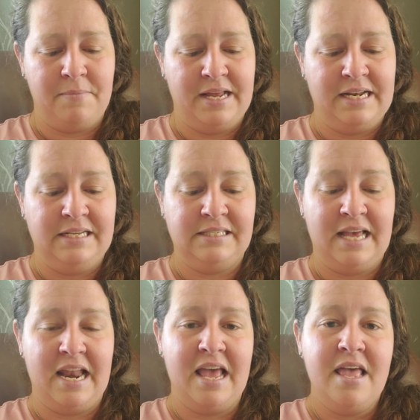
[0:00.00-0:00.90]
And he
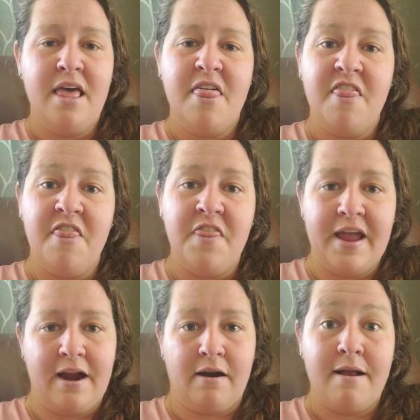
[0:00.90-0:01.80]
said,
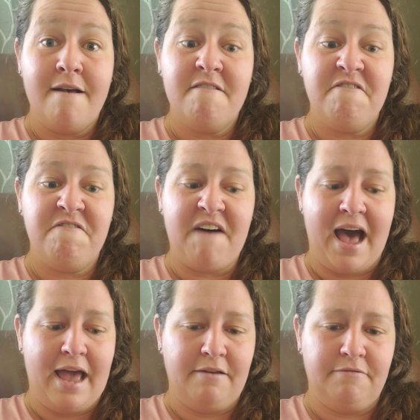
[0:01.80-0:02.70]
"There,
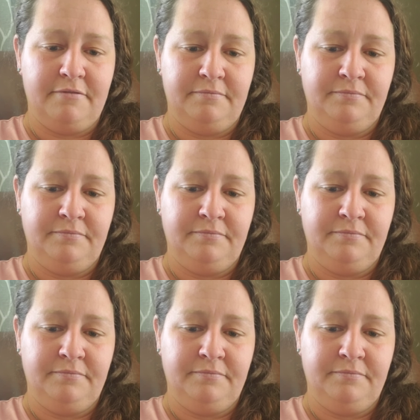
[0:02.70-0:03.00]
5.